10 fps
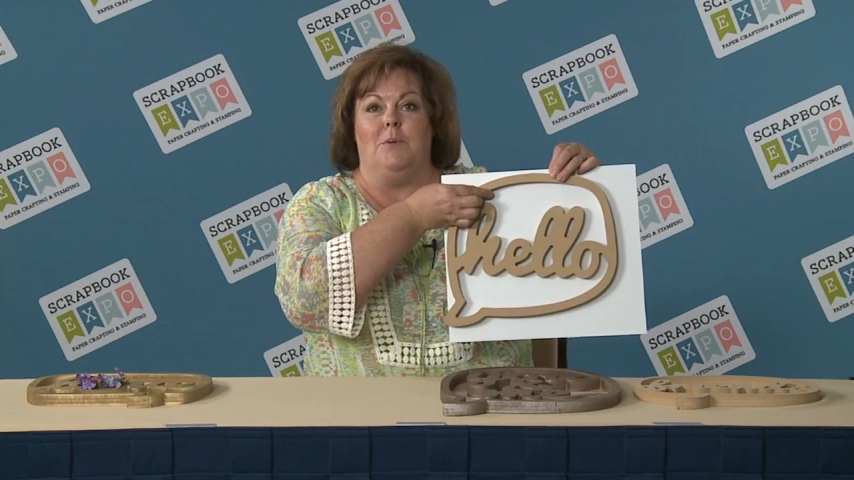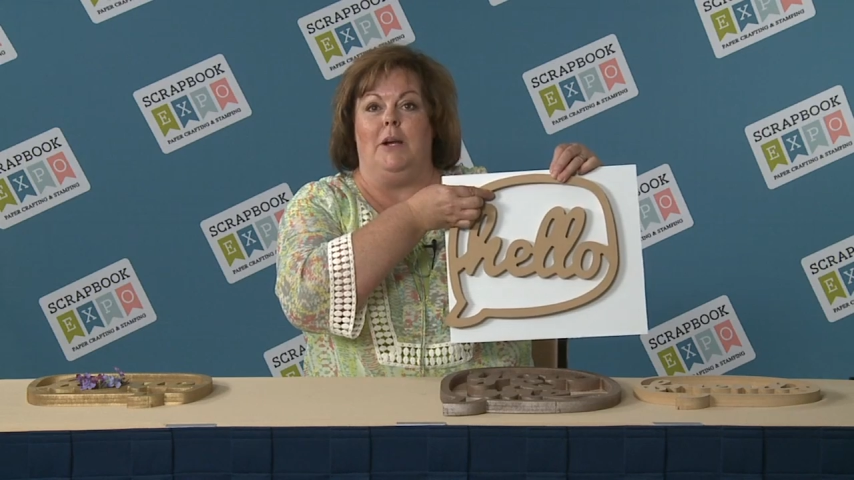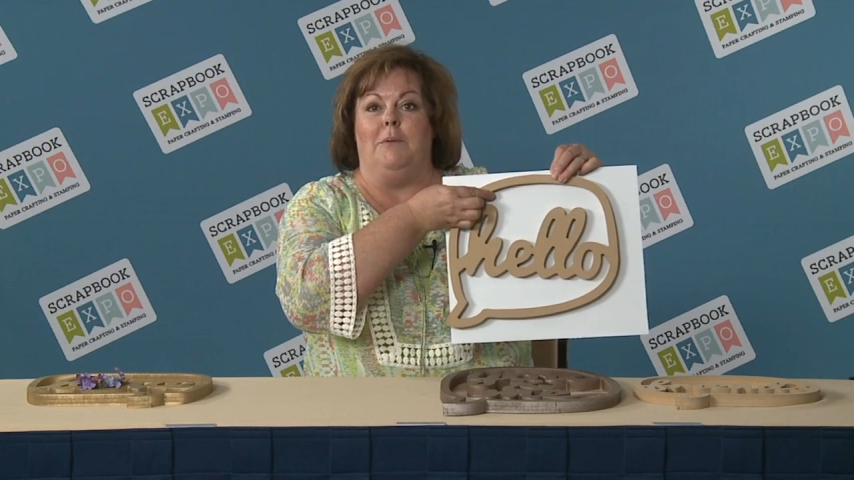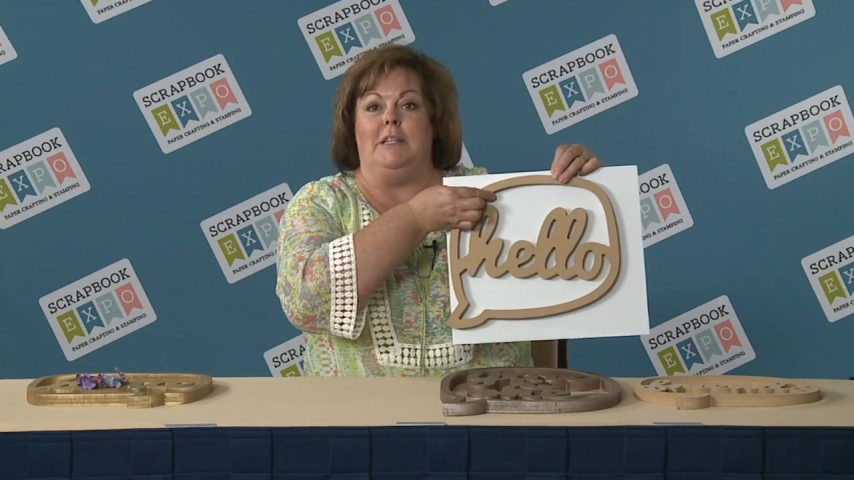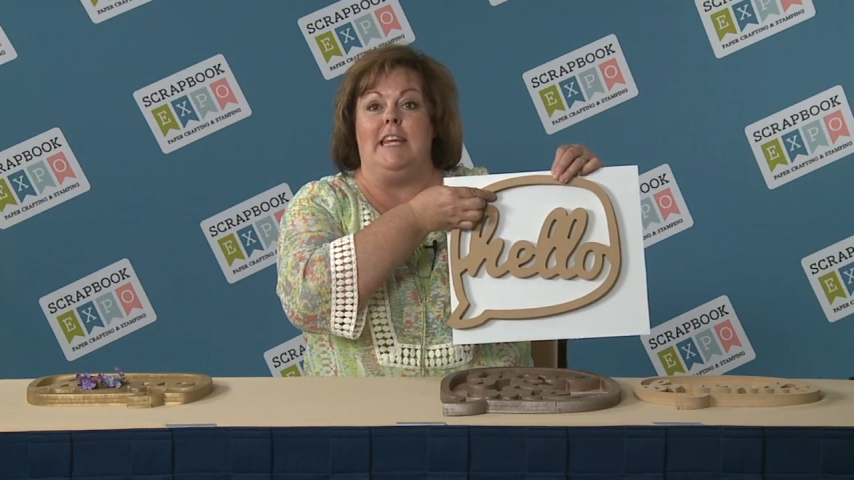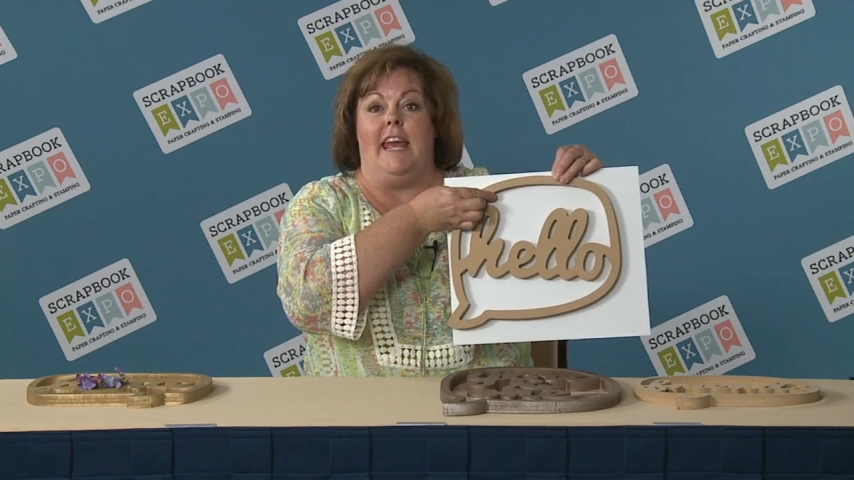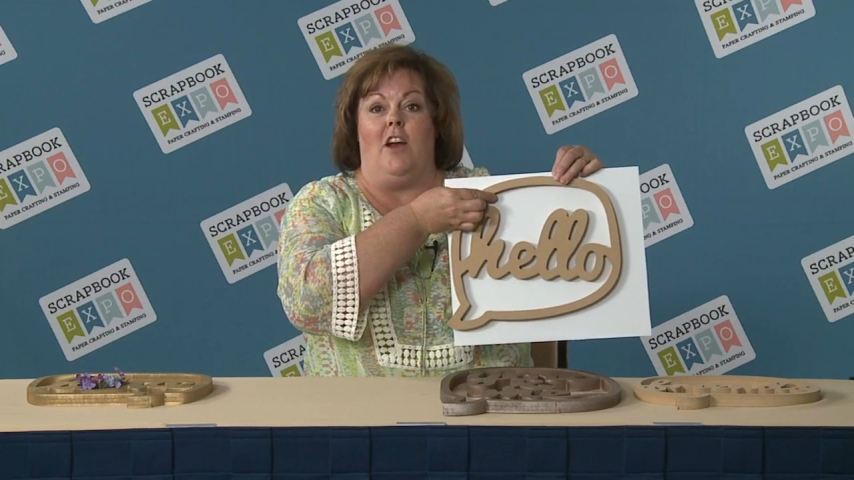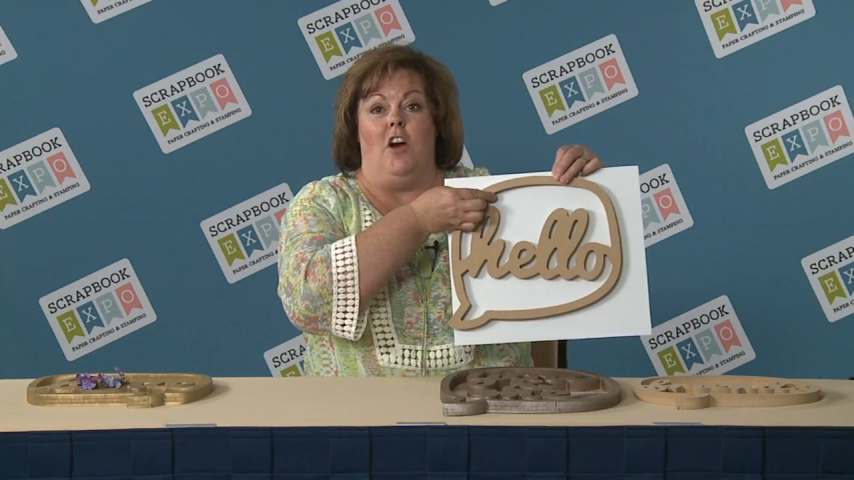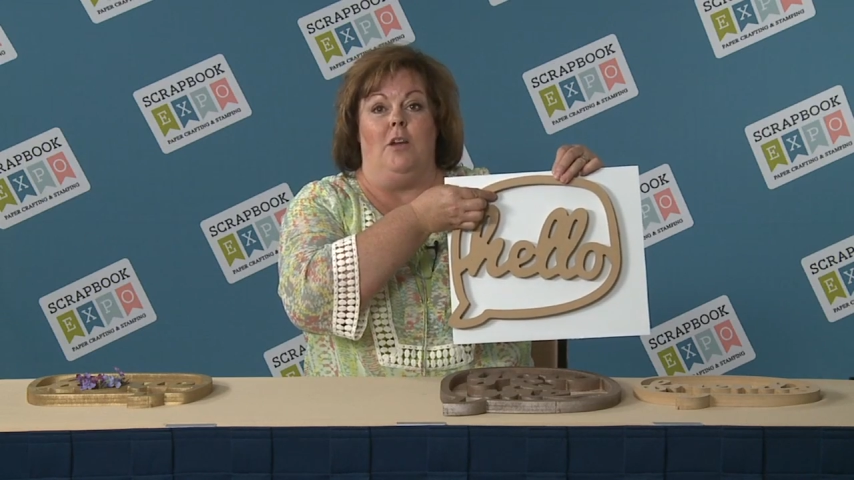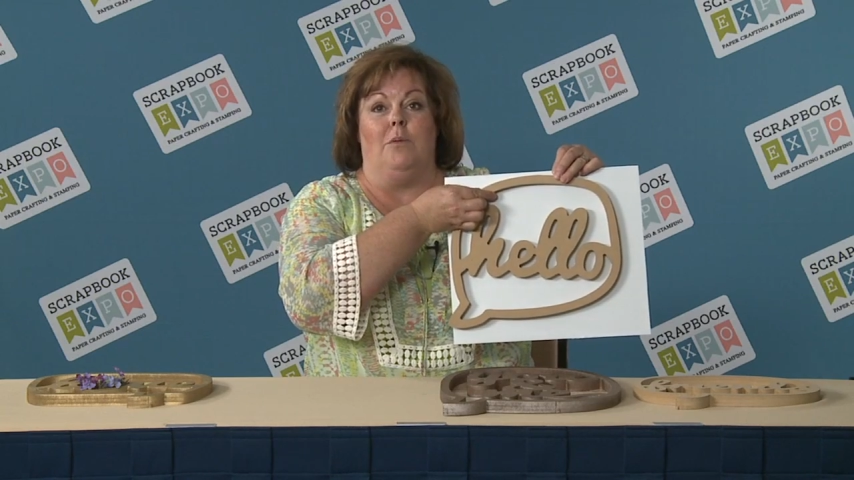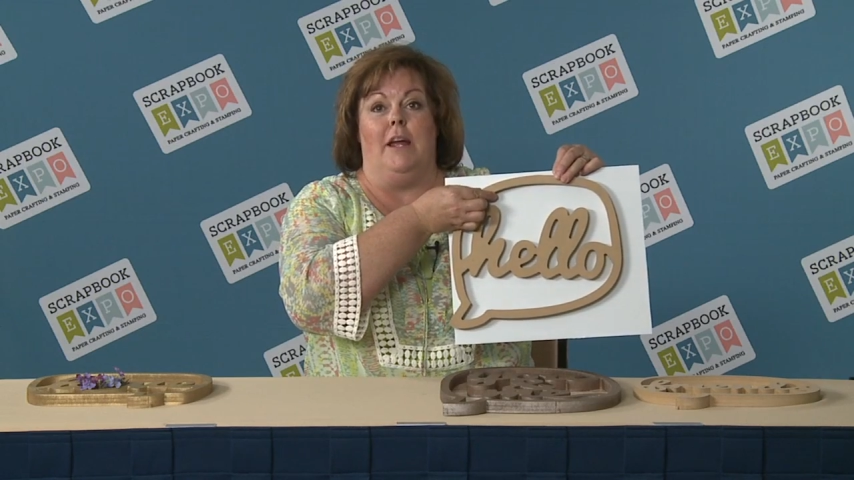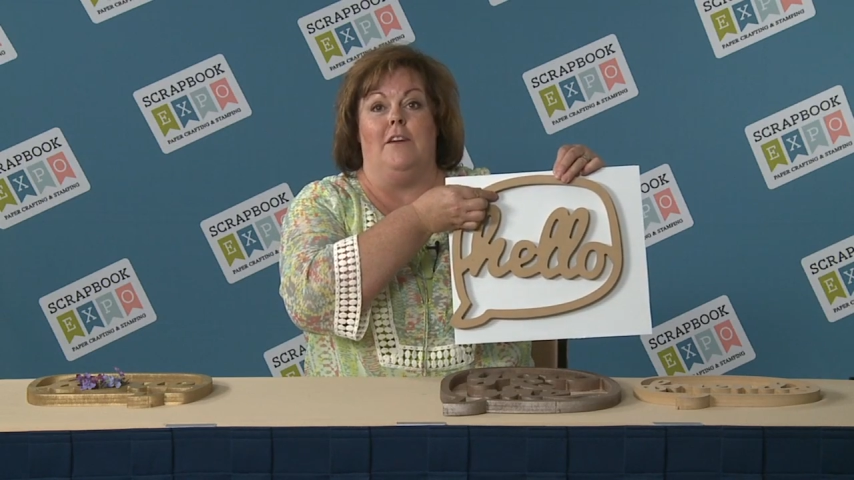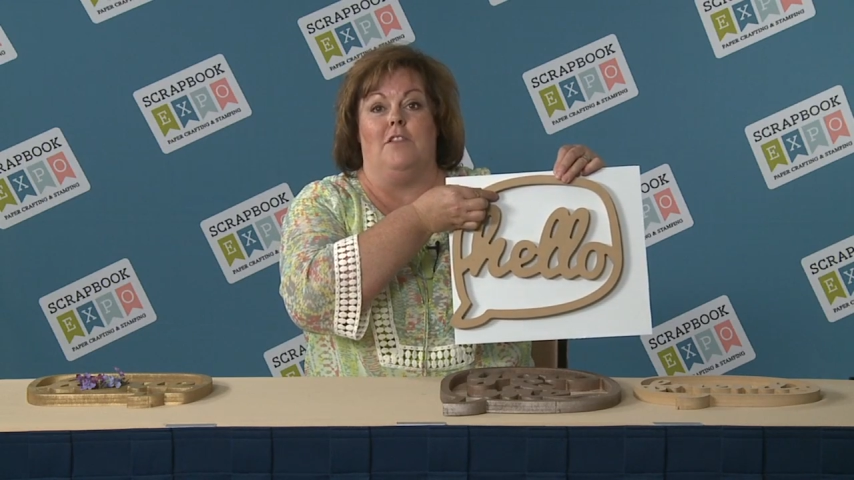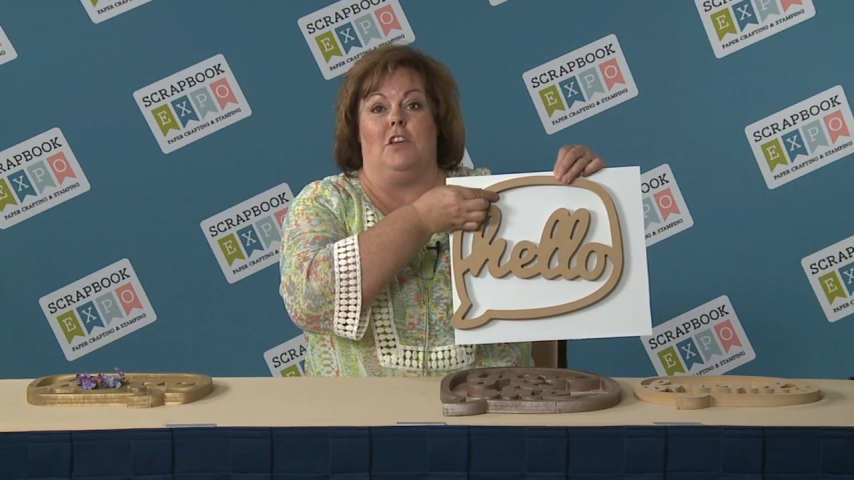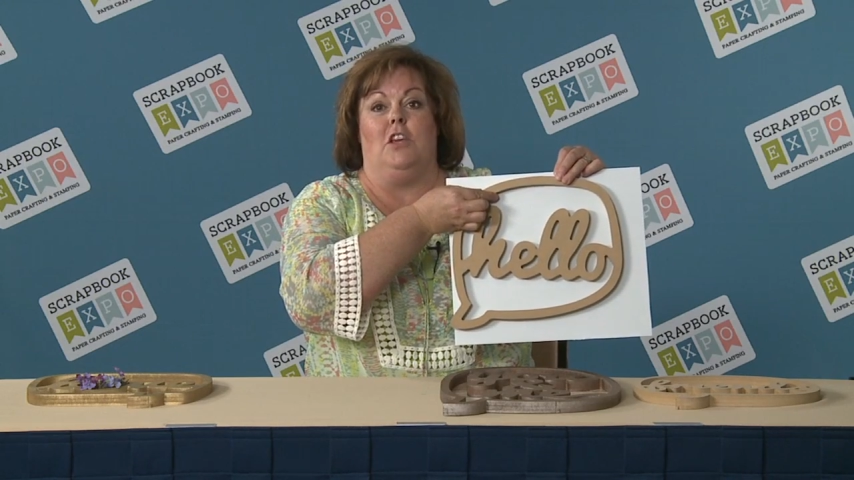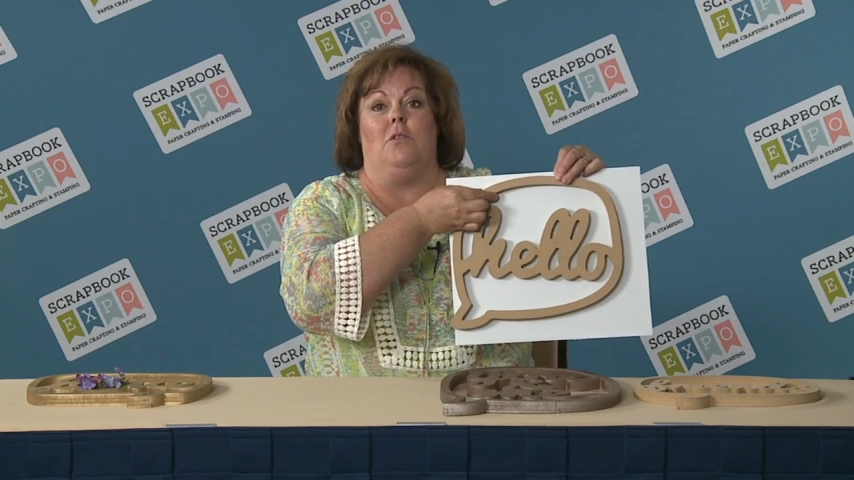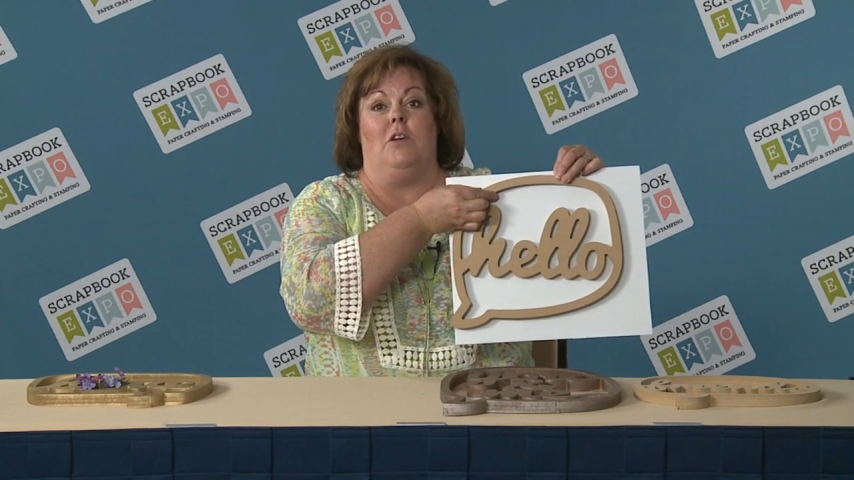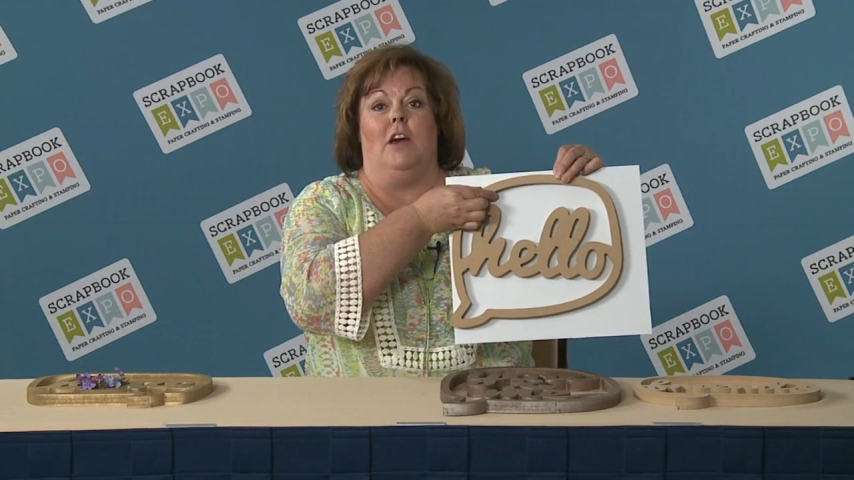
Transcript: where it will take on whatever the cute